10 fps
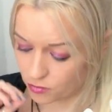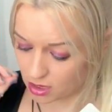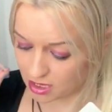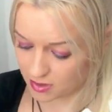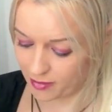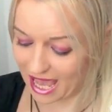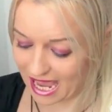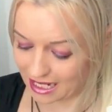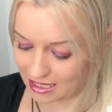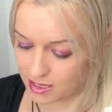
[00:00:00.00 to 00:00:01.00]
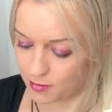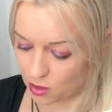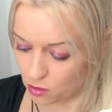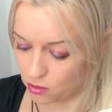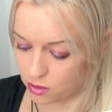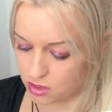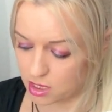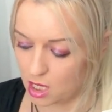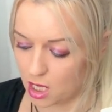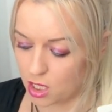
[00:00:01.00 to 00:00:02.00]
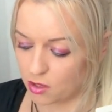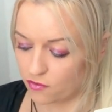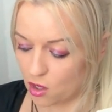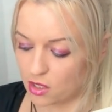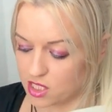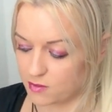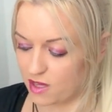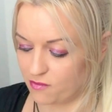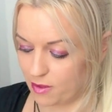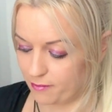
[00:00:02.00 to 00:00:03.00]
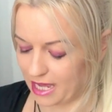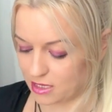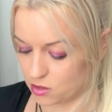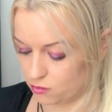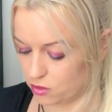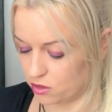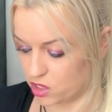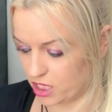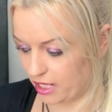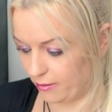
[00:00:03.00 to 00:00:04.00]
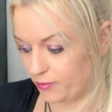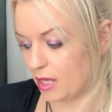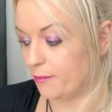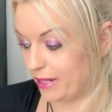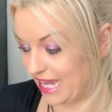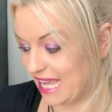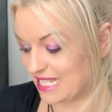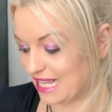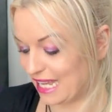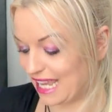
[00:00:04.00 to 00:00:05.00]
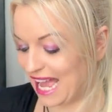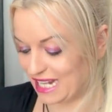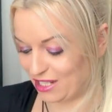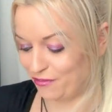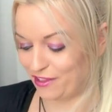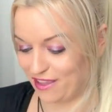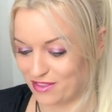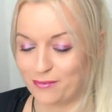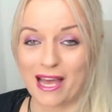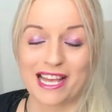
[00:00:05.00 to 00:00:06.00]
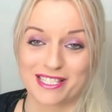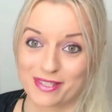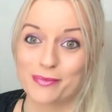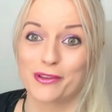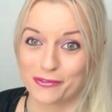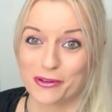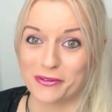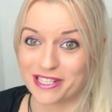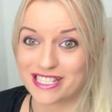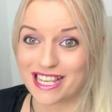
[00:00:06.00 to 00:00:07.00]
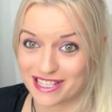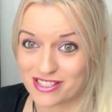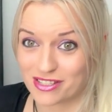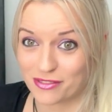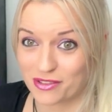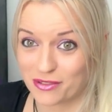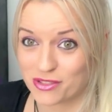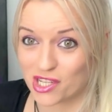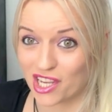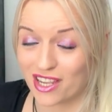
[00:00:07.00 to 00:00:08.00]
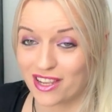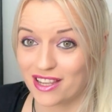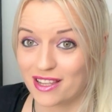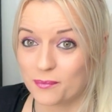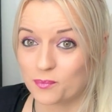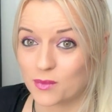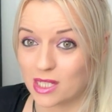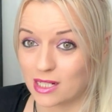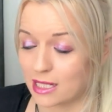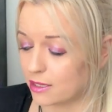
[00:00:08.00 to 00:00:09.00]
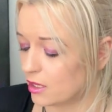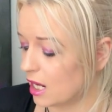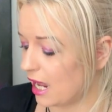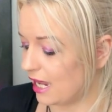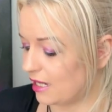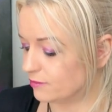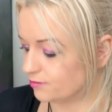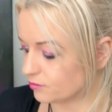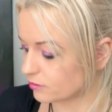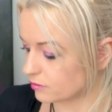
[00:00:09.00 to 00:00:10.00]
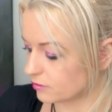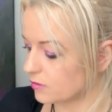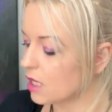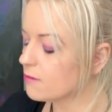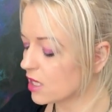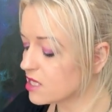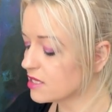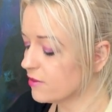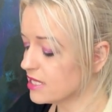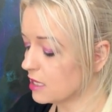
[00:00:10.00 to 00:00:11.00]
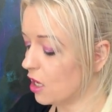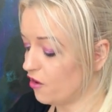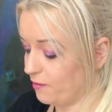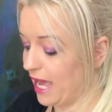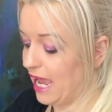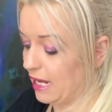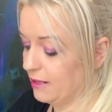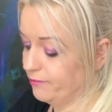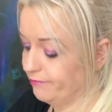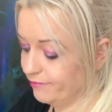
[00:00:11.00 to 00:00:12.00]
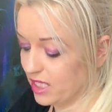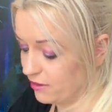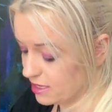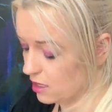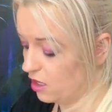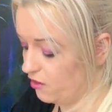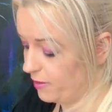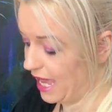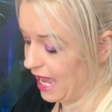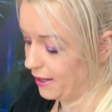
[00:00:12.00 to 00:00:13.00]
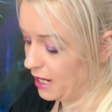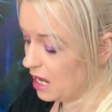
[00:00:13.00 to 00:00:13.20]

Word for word: this pain that's been caused, you've got this movement back towards you, but it's like, can you forgive the past to move forward into the future? You know, because there is a lot of pain, there is a lot of pain.